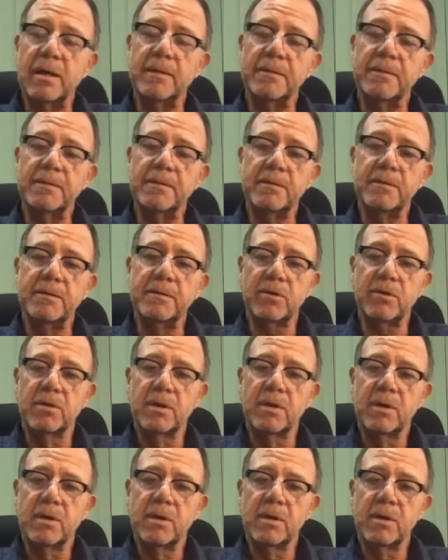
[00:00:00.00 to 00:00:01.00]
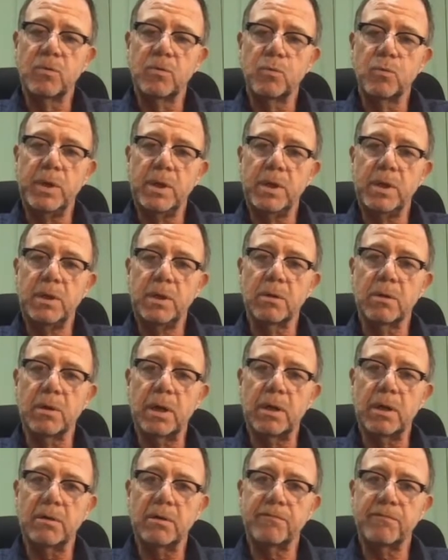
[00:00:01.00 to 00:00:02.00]
we got enough
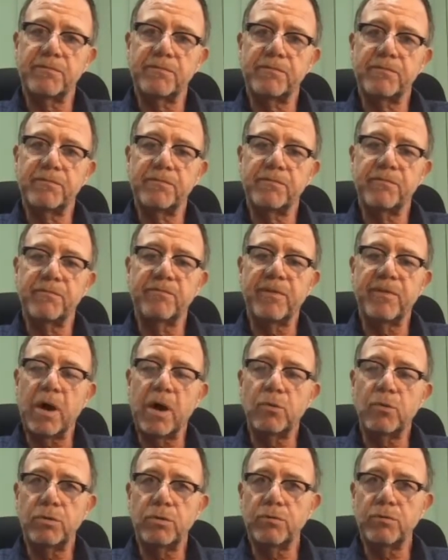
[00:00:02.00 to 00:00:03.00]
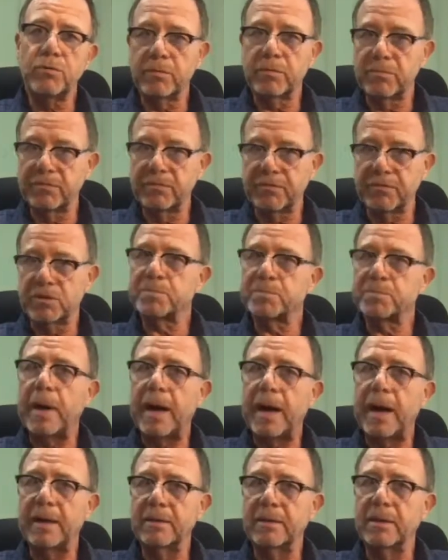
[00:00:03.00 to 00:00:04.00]
value from the first pilot that we
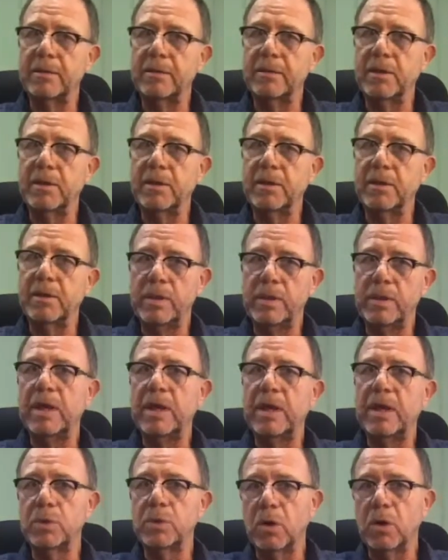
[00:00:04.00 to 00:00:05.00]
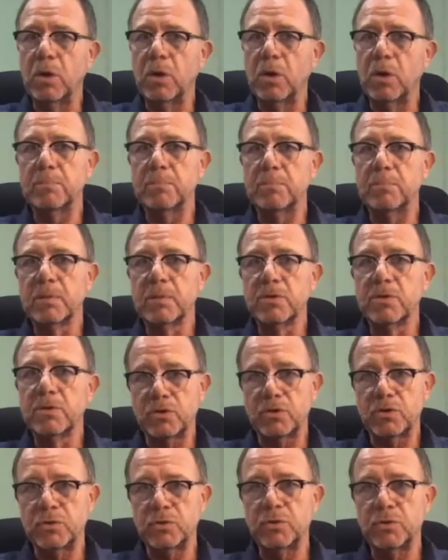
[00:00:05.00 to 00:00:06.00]
then went on and secured
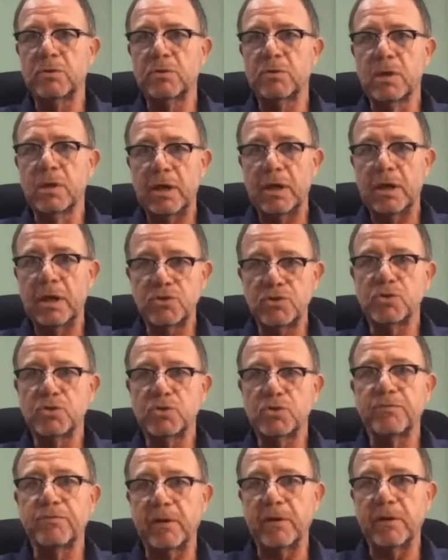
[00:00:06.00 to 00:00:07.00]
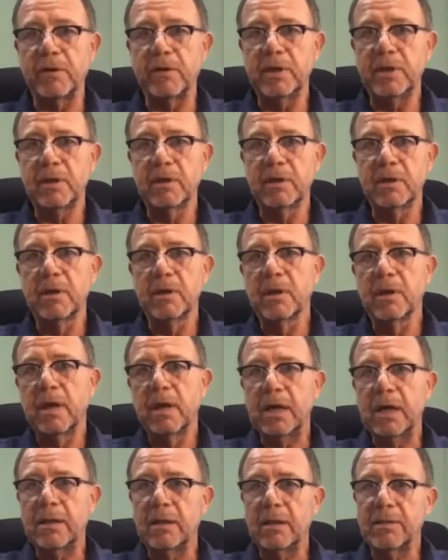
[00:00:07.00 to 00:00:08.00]
additional funding. And I think we're
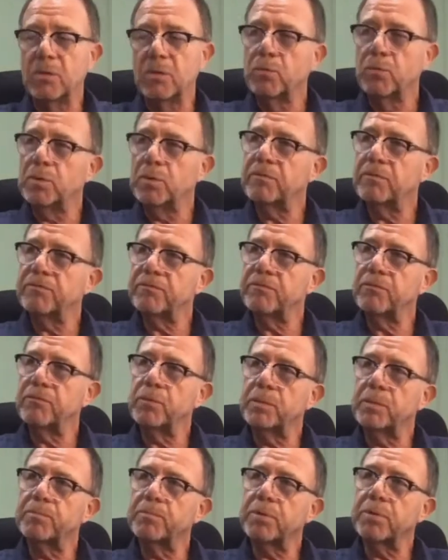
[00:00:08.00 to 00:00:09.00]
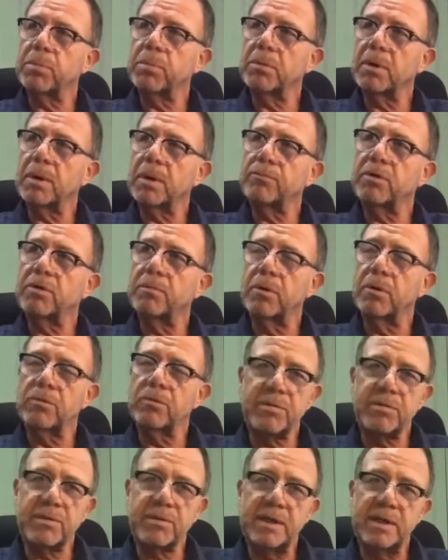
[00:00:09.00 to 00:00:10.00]
probably up to about the 3.5
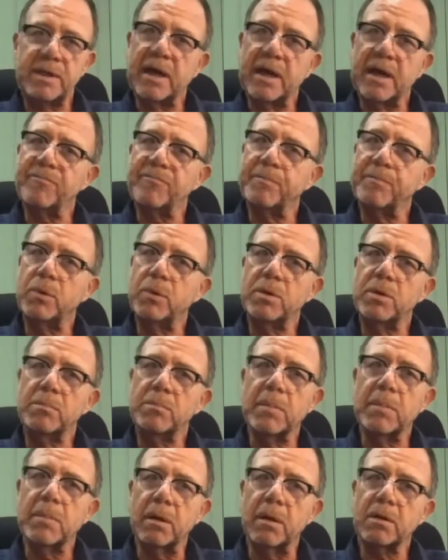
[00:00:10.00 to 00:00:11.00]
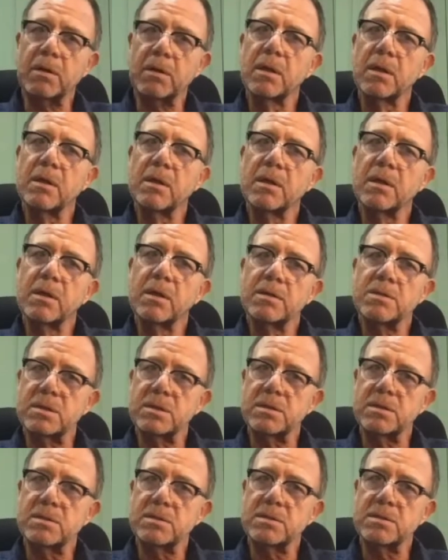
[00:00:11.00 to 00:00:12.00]
million mark since
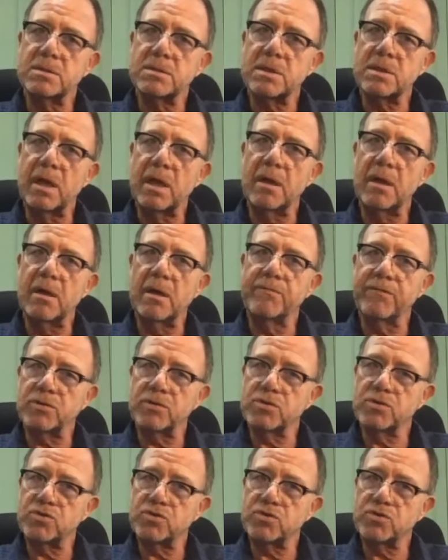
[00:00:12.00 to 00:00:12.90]
first joined Tim.